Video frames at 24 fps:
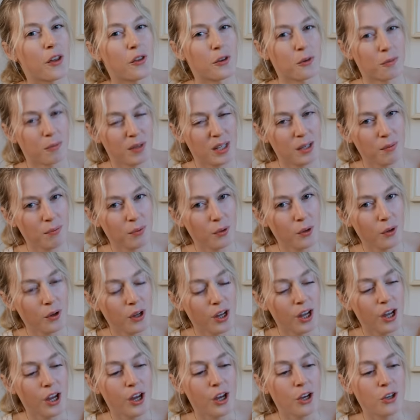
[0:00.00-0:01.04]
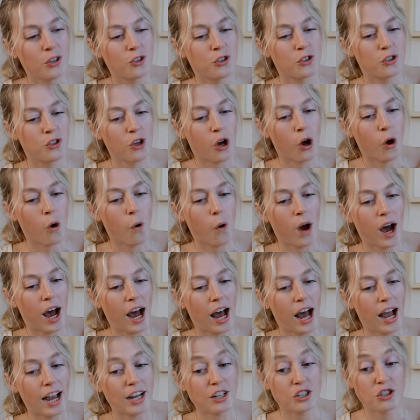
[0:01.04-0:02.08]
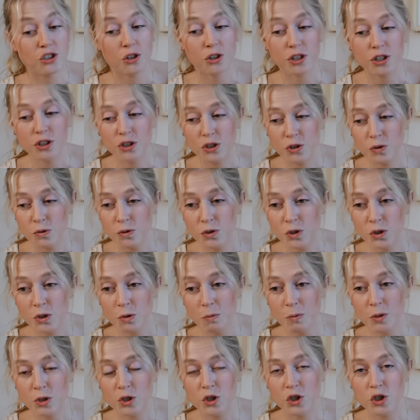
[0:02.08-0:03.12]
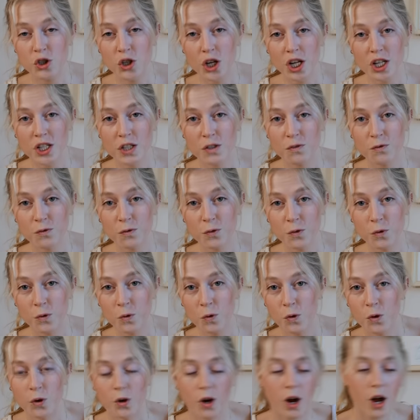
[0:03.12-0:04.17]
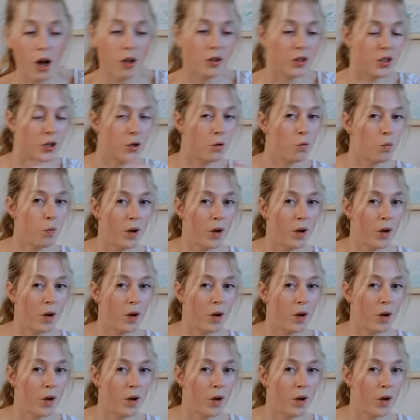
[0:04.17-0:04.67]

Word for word: other people. So I started YouTube just for a little